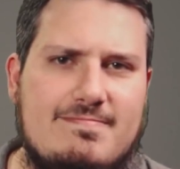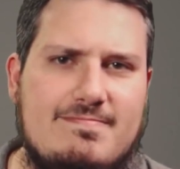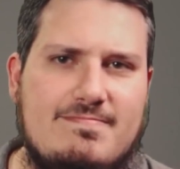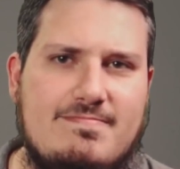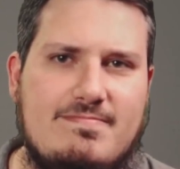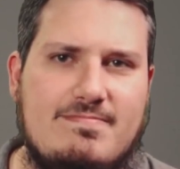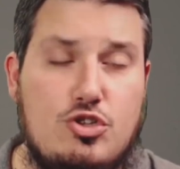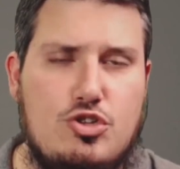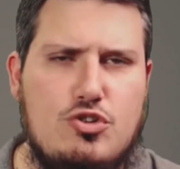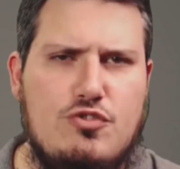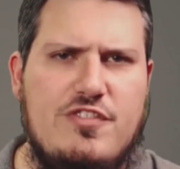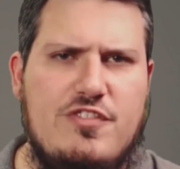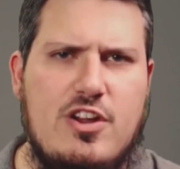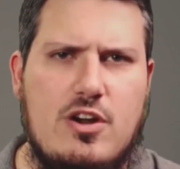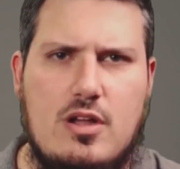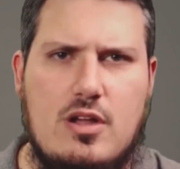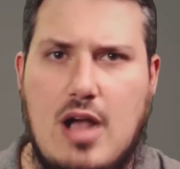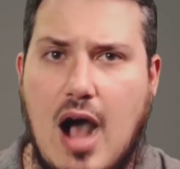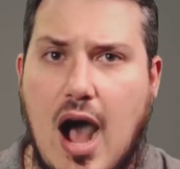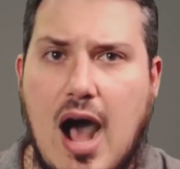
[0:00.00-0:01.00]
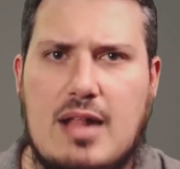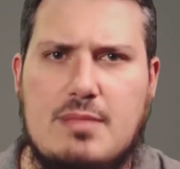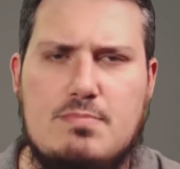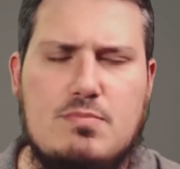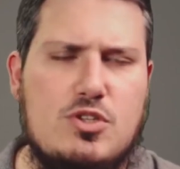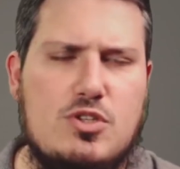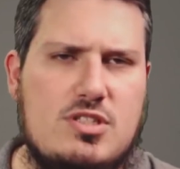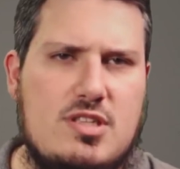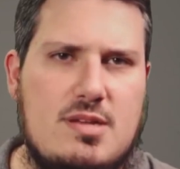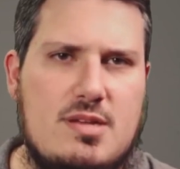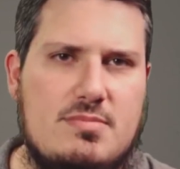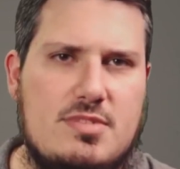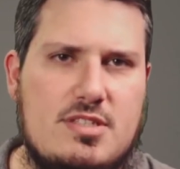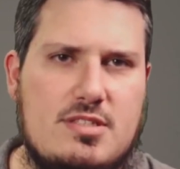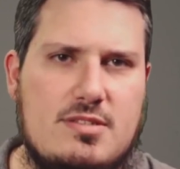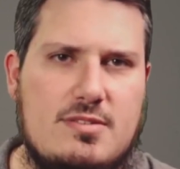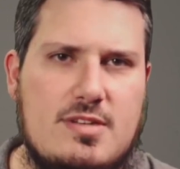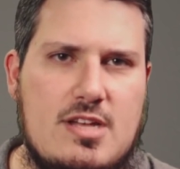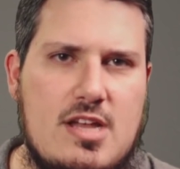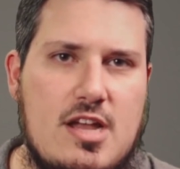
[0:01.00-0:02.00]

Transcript: Don't you fear God, Muslims?